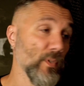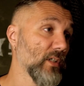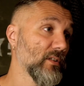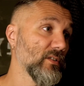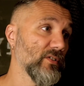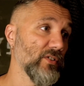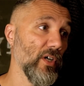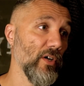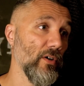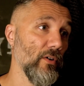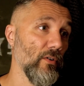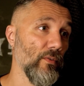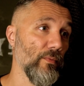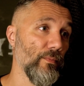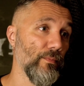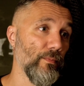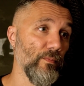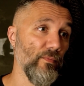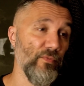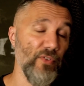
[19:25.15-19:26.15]
So
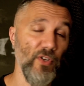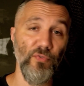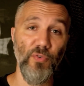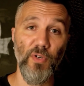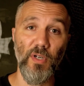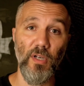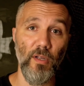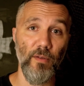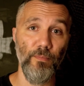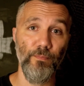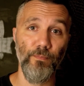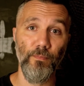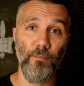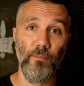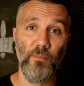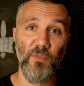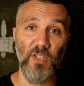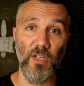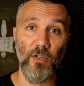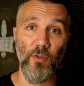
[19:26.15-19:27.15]
feel free to
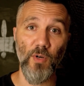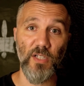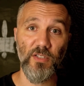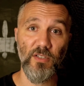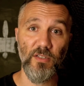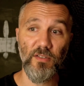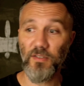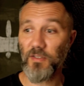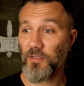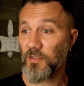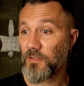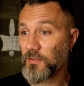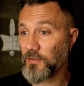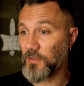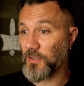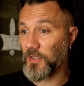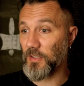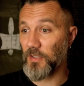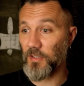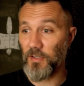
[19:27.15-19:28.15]
send questions,
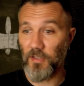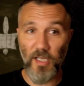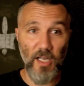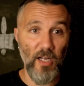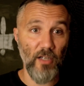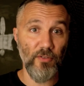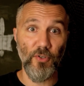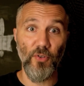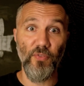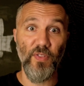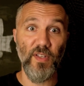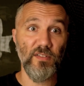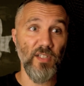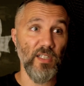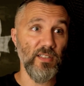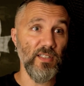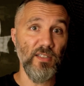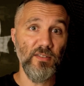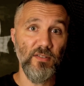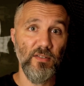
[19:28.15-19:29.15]
and I'll do things
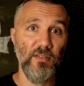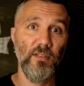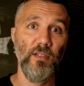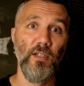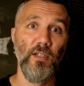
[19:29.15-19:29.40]
like this.